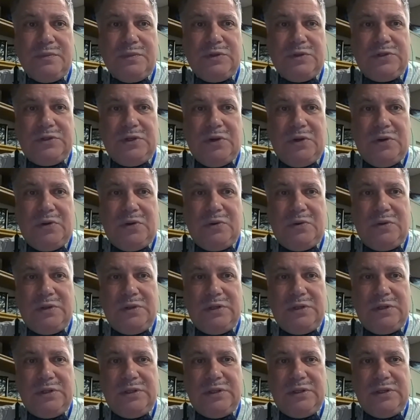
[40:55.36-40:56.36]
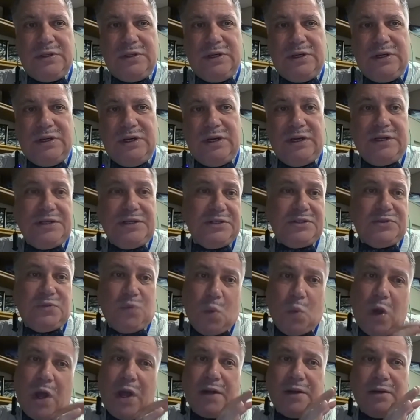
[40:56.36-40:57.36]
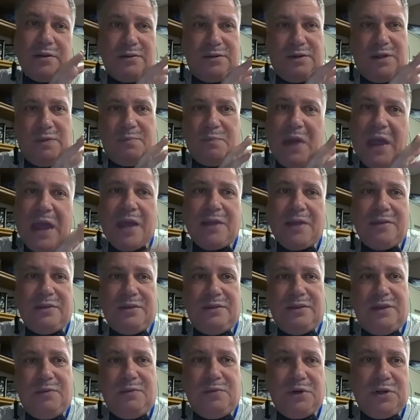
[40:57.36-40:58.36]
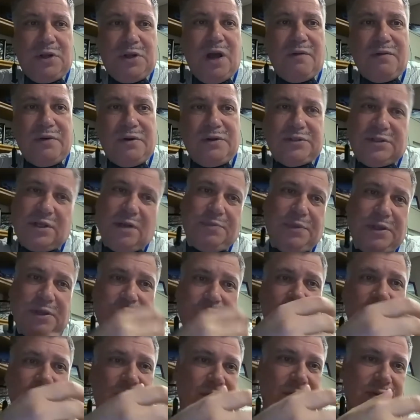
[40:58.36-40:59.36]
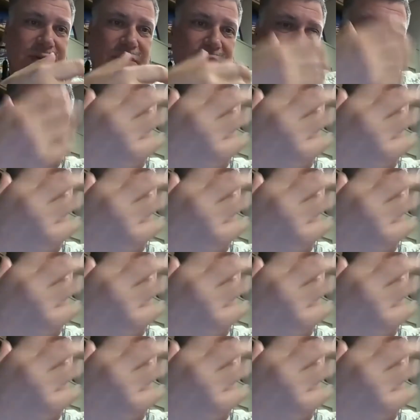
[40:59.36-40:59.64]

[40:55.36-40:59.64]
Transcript: So I just want a patent that would cover something with a,